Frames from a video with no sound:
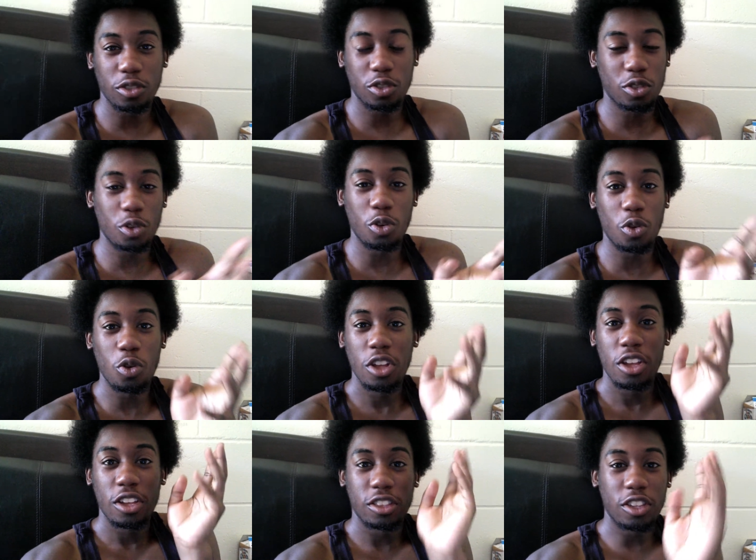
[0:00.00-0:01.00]
So
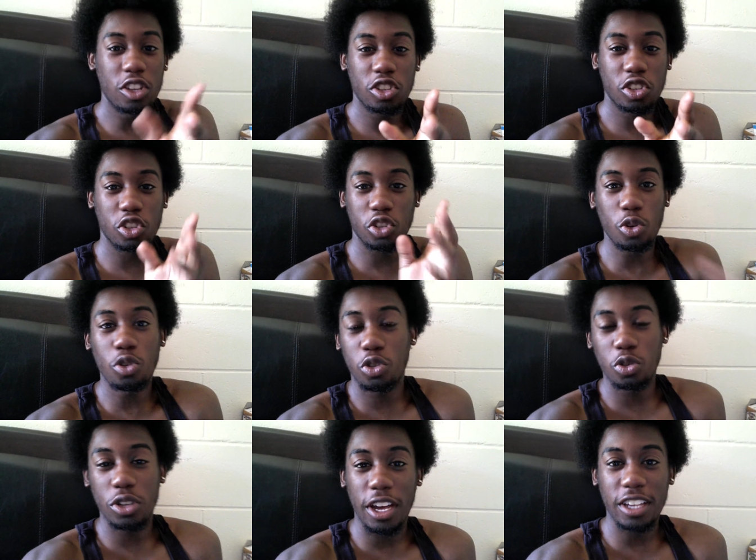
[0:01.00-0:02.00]
this shows
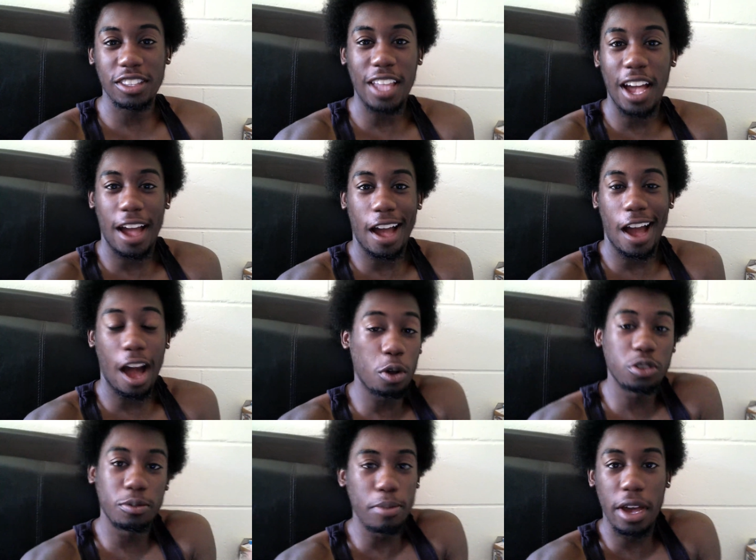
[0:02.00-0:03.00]
you guys that I
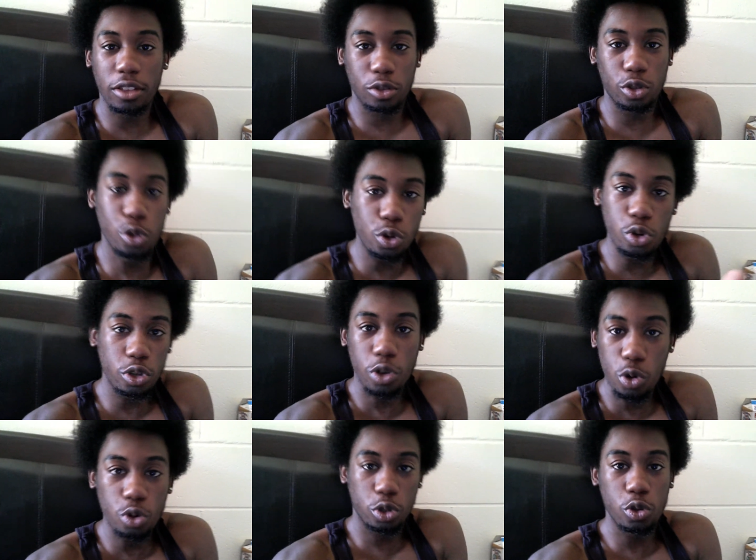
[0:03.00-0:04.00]
was meant to do
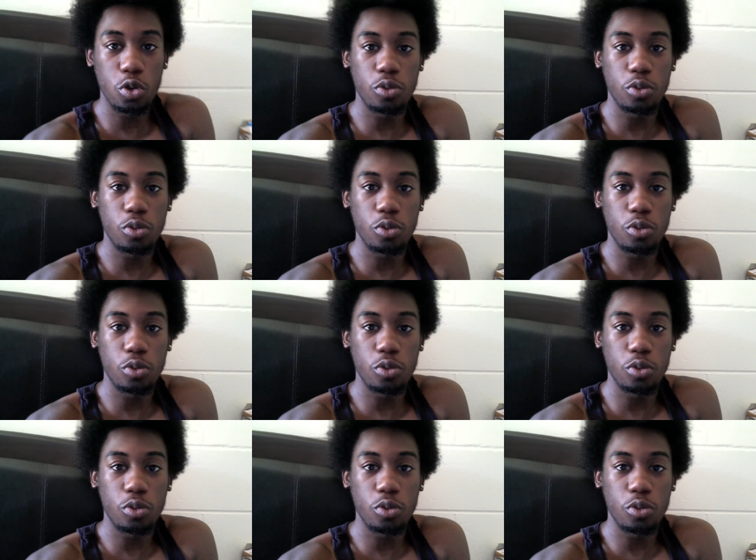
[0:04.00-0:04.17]
YouTube.